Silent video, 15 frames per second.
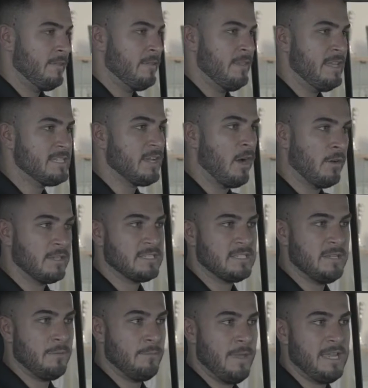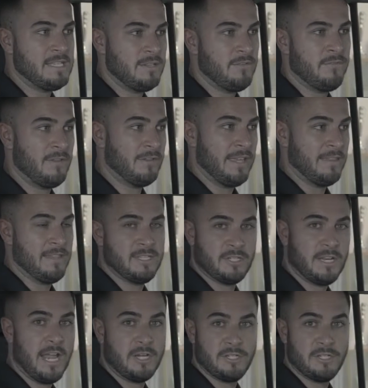this honestly makes it feel like this could